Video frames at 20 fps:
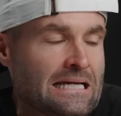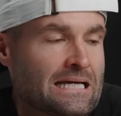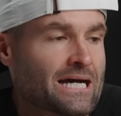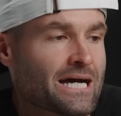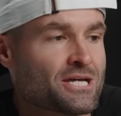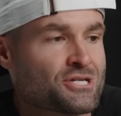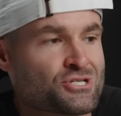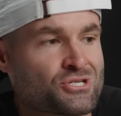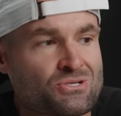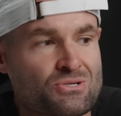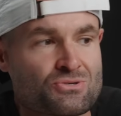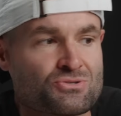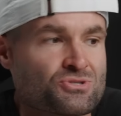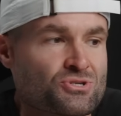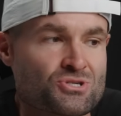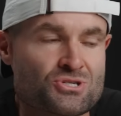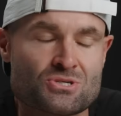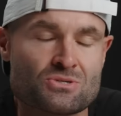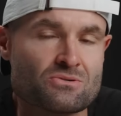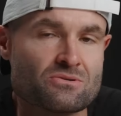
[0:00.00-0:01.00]
I choose
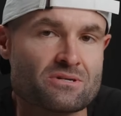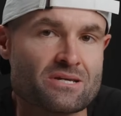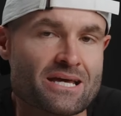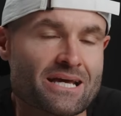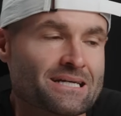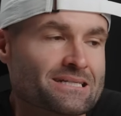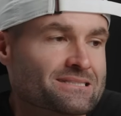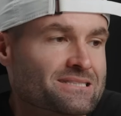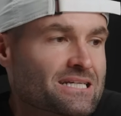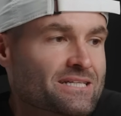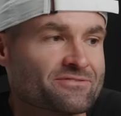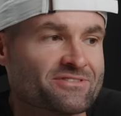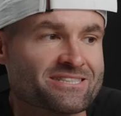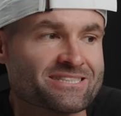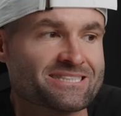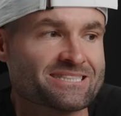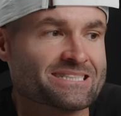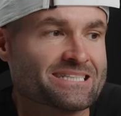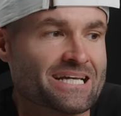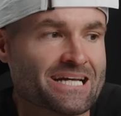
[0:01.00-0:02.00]
to shoot in
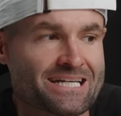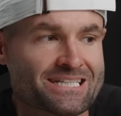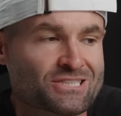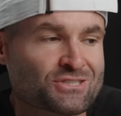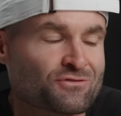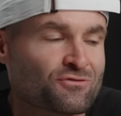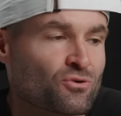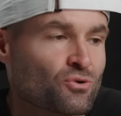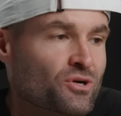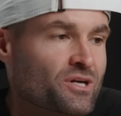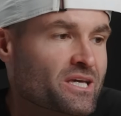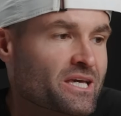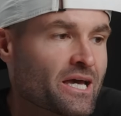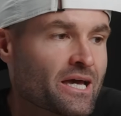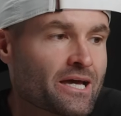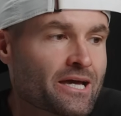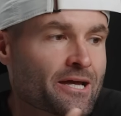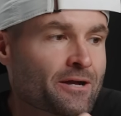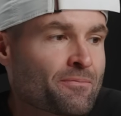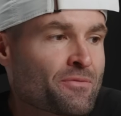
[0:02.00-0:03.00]
XAVC S
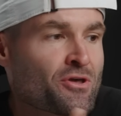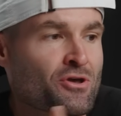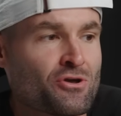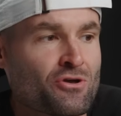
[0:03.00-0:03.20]
4K.